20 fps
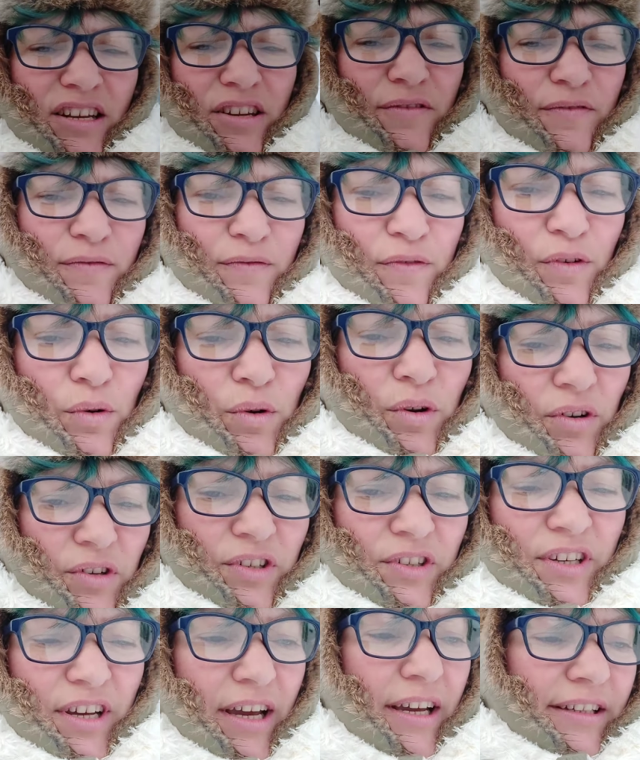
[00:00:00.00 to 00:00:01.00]

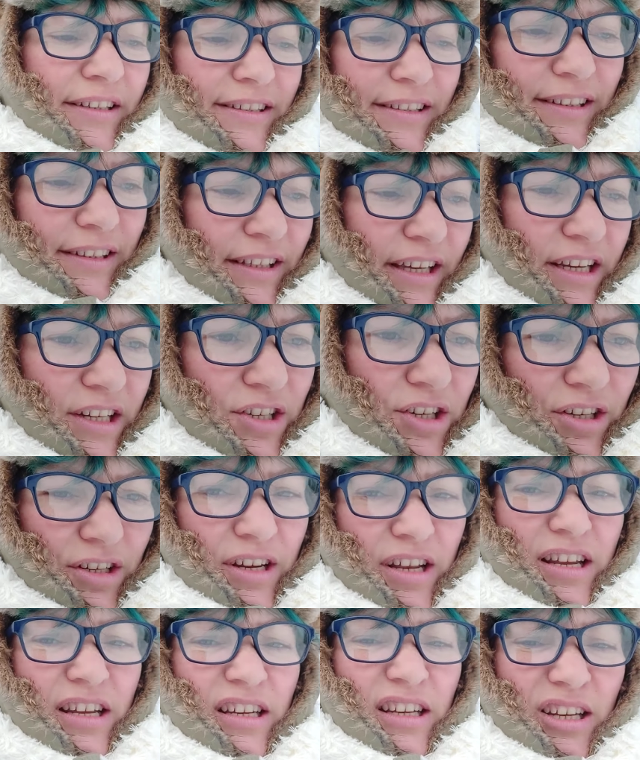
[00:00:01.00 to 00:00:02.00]
enforced isolation.
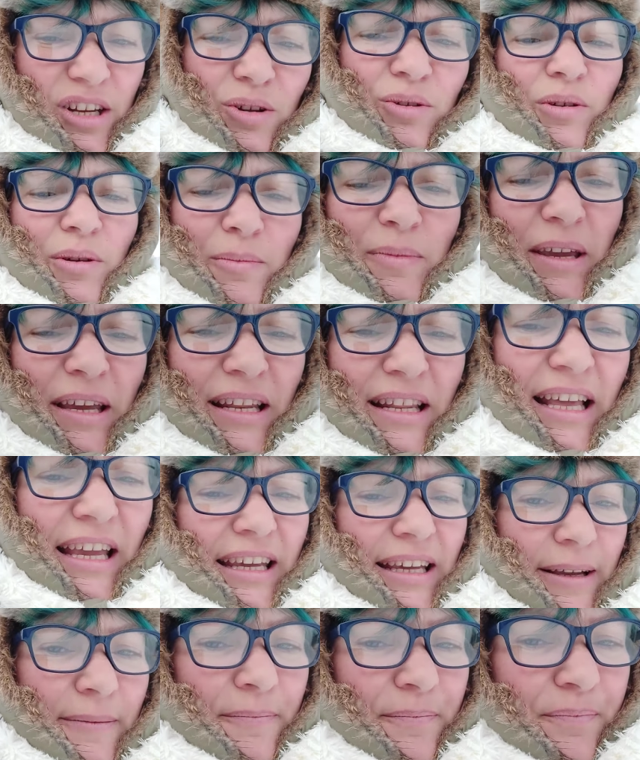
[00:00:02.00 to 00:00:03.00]
You know what I mean? Like,